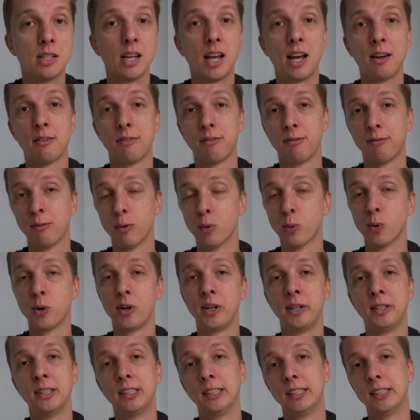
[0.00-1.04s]
to
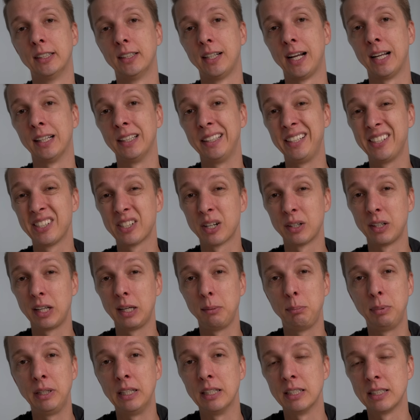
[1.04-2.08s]
f4, at least on
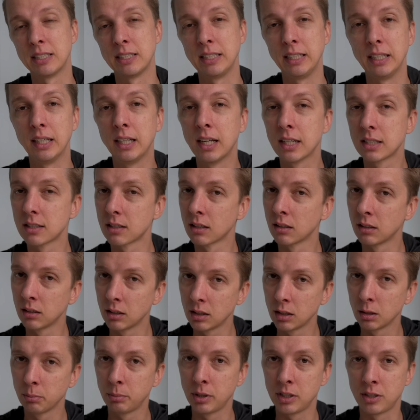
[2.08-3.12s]
APS-C, it gets a
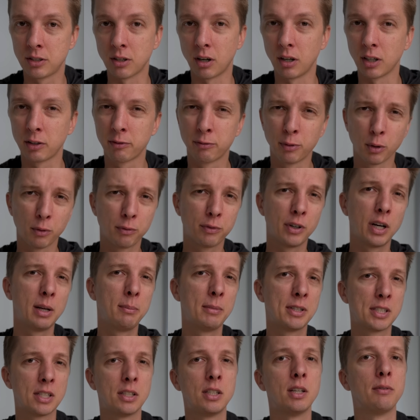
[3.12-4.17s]
little bit dark. Full
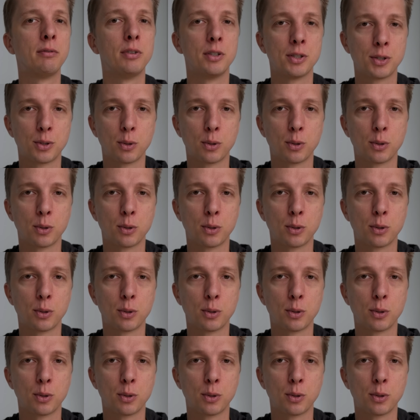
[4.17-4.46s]
frame, it's a different